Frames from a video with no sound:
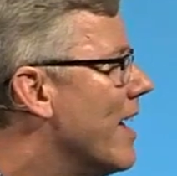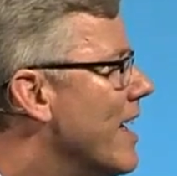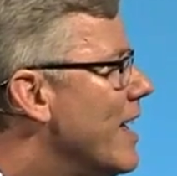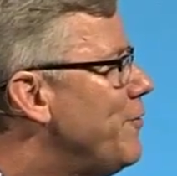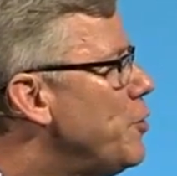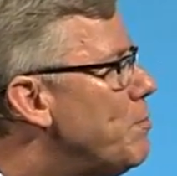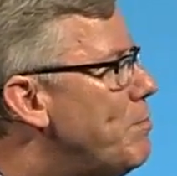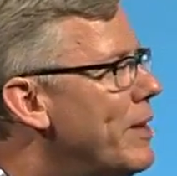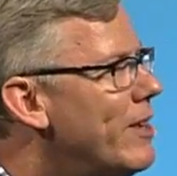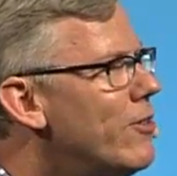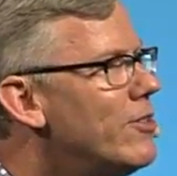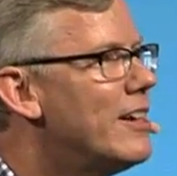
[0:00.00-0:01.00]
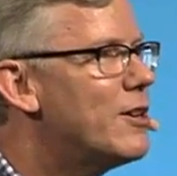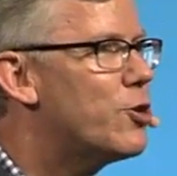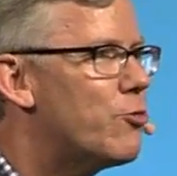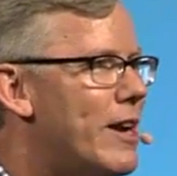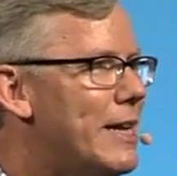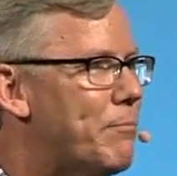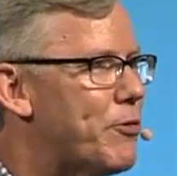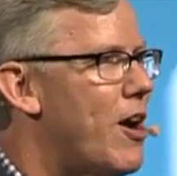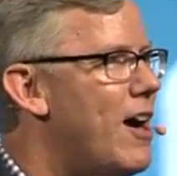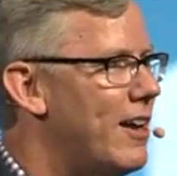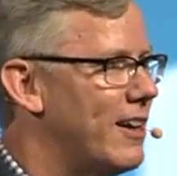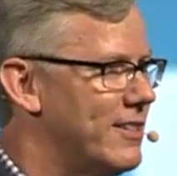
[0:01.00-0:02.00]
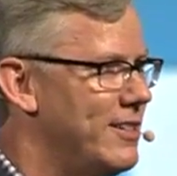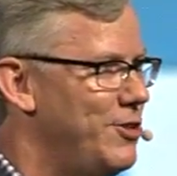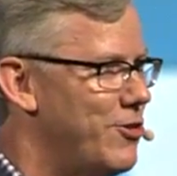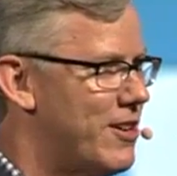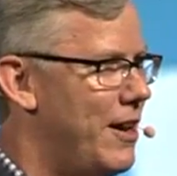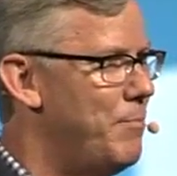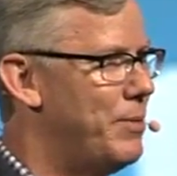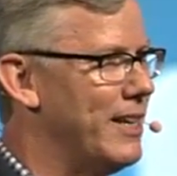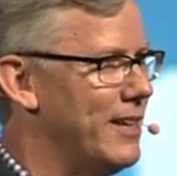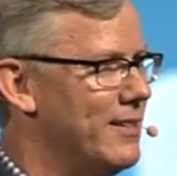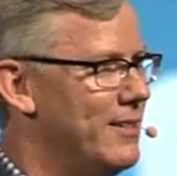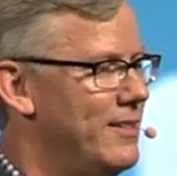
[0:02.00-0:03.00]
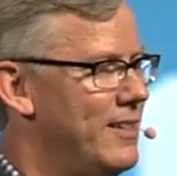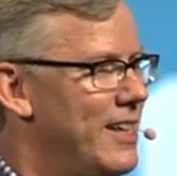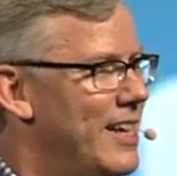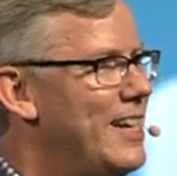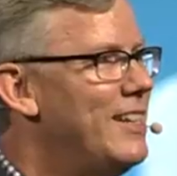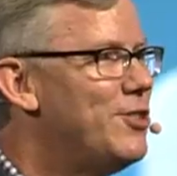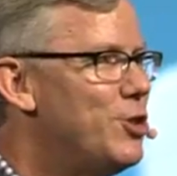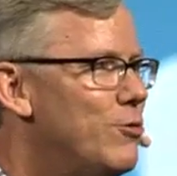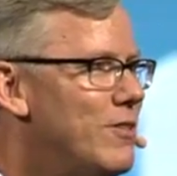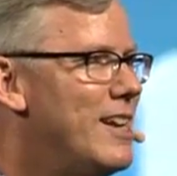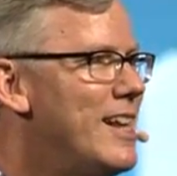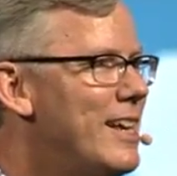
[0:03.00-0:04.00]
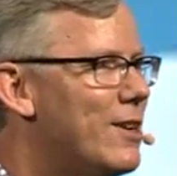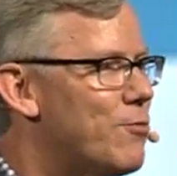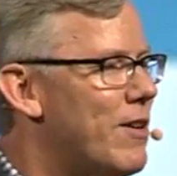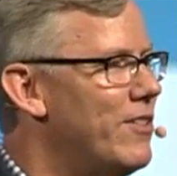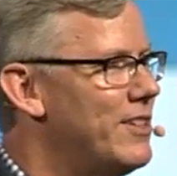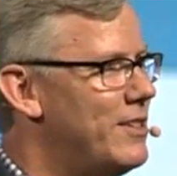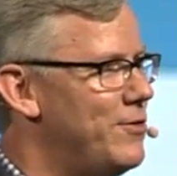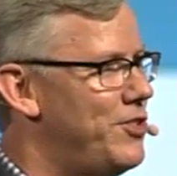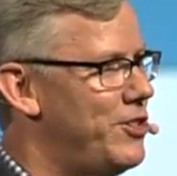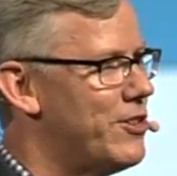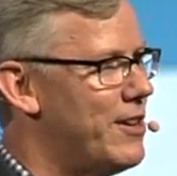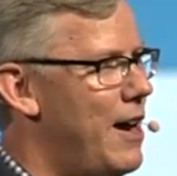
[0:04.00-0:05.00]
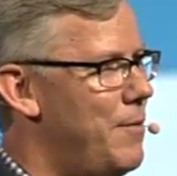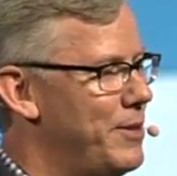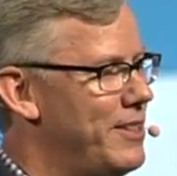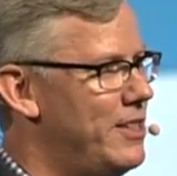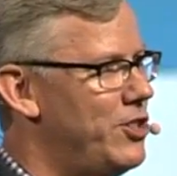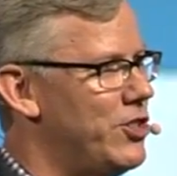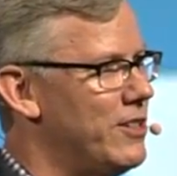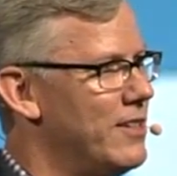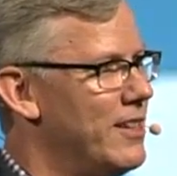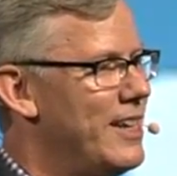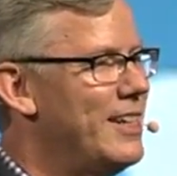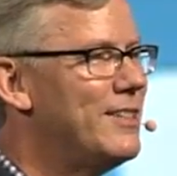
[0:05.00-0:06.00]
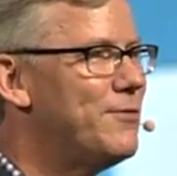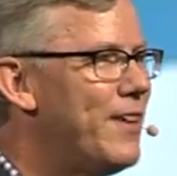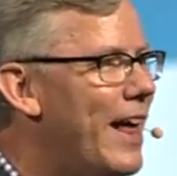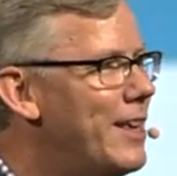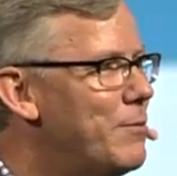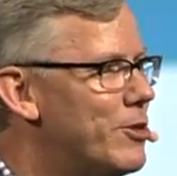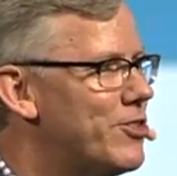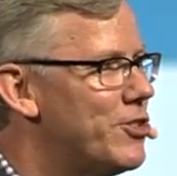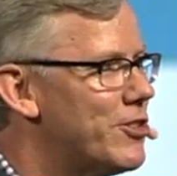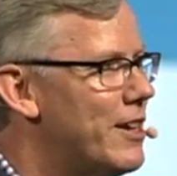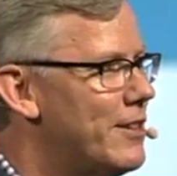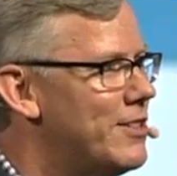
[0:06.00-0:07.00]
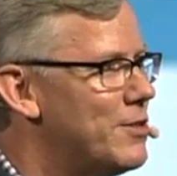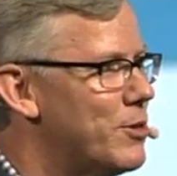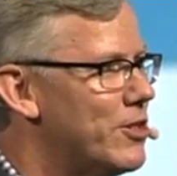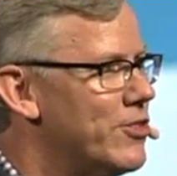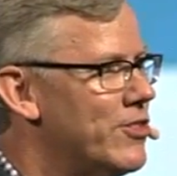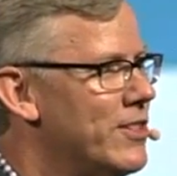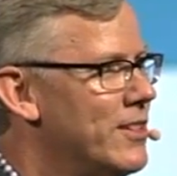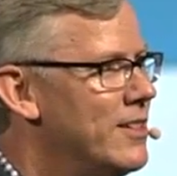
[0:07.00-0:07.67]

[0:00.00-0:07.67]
If you build a great product in your company, and it's unique relative to your competition, and it's valuable to your customers,